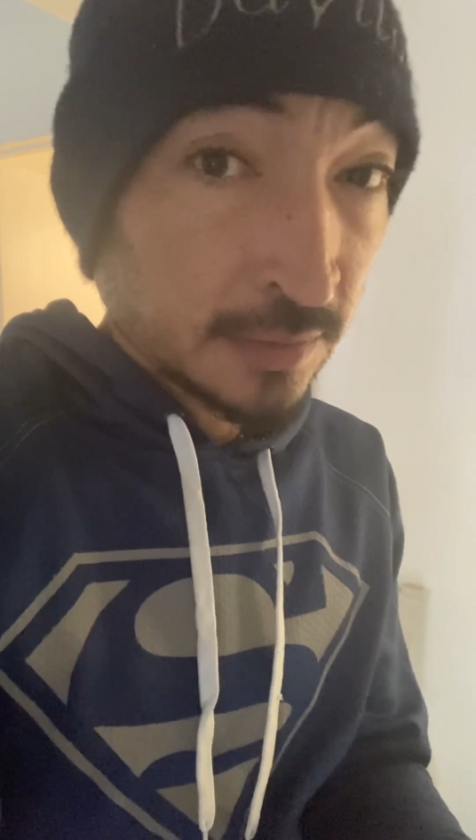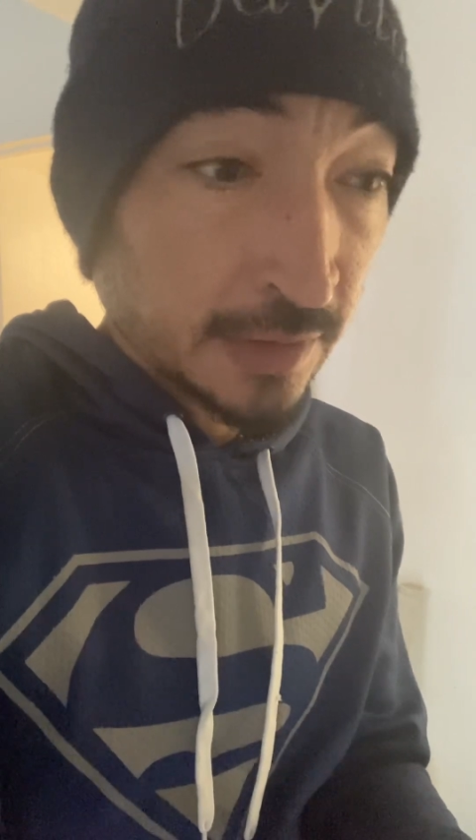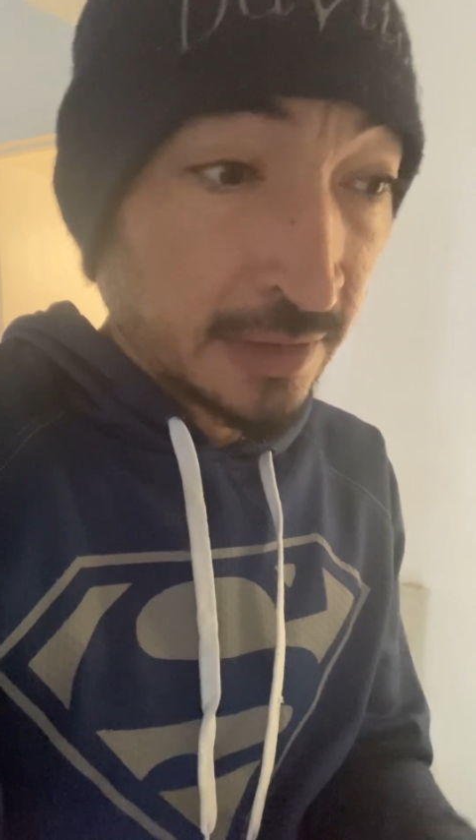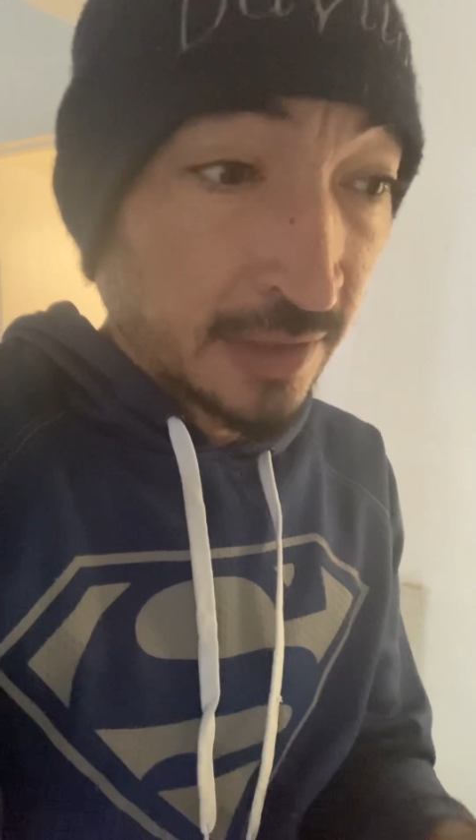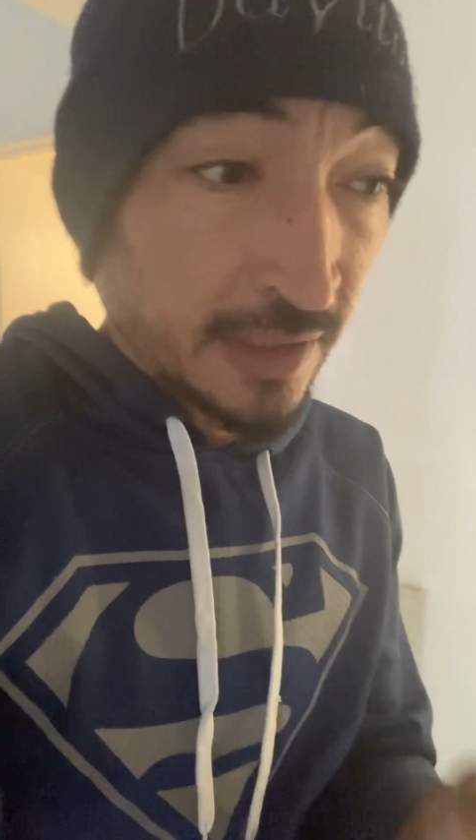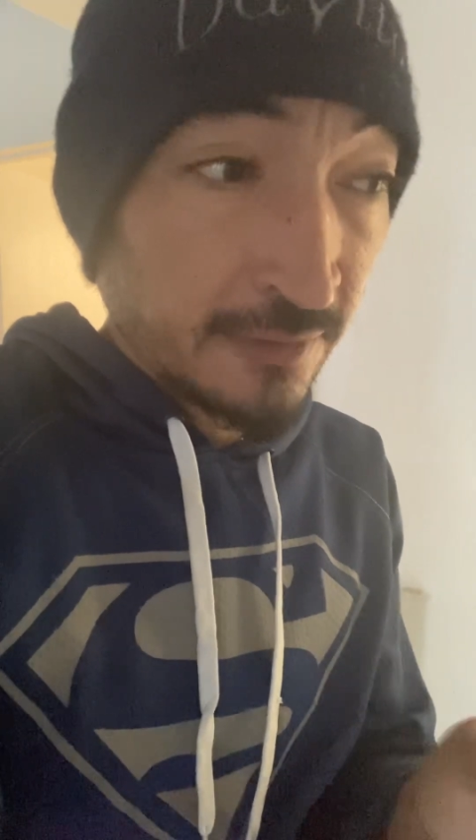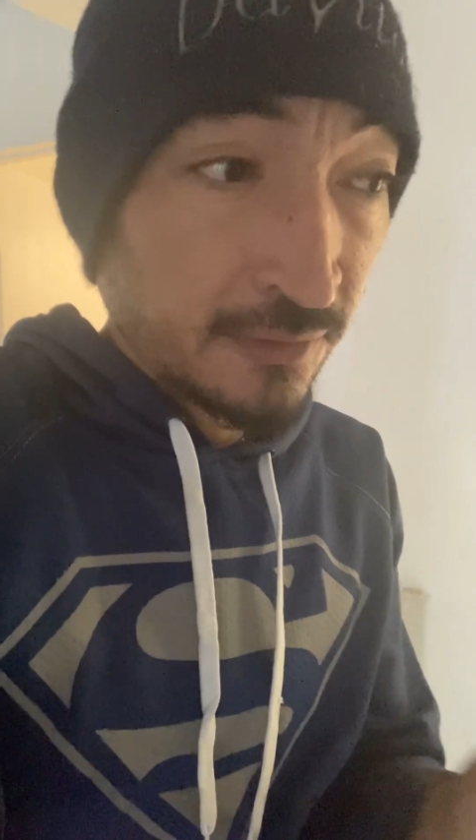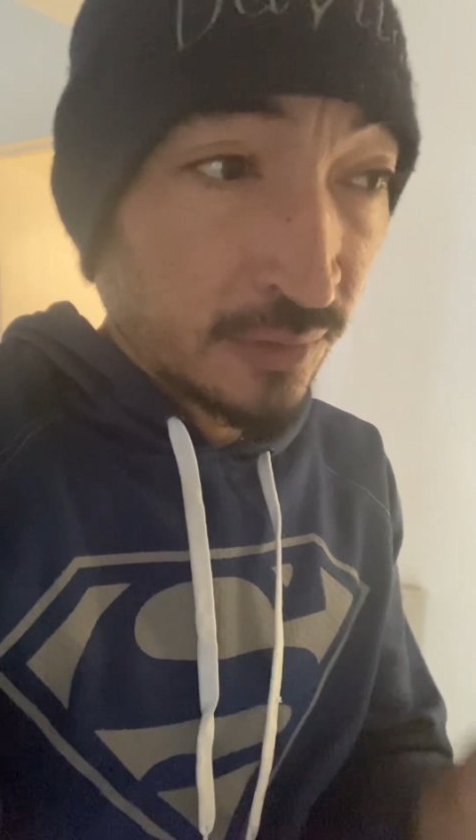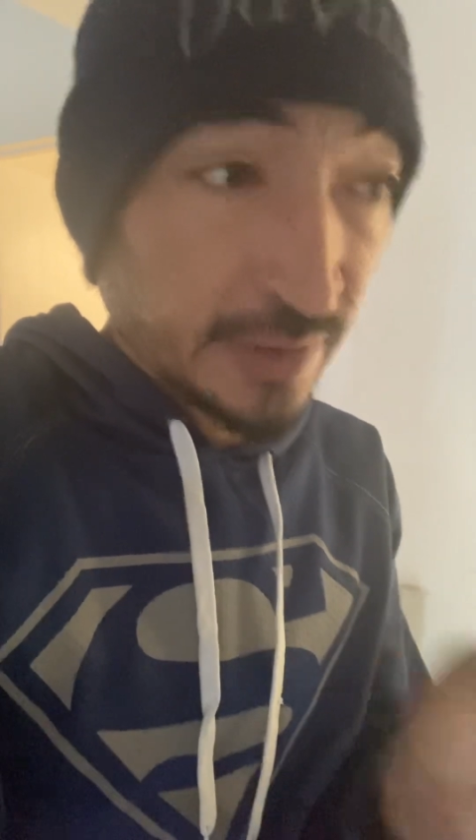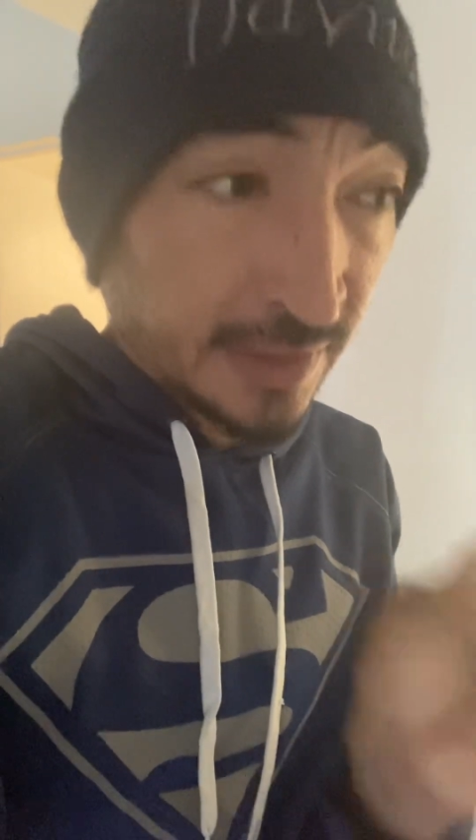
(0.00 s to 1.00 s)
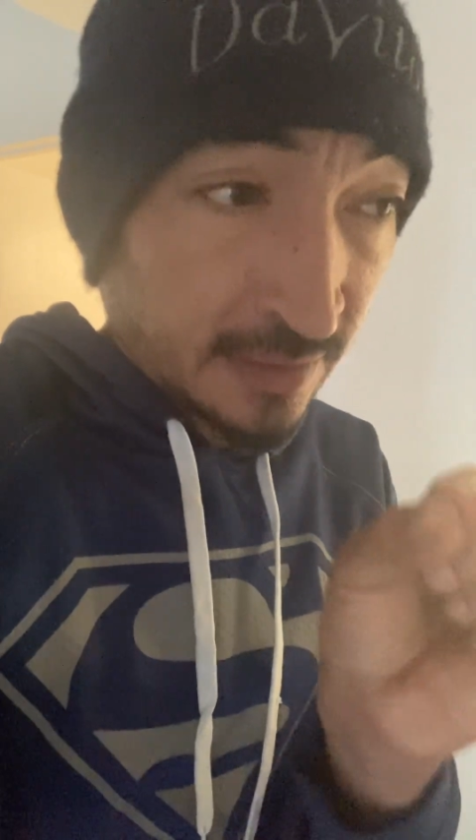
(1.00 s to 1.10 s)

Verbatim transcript: in every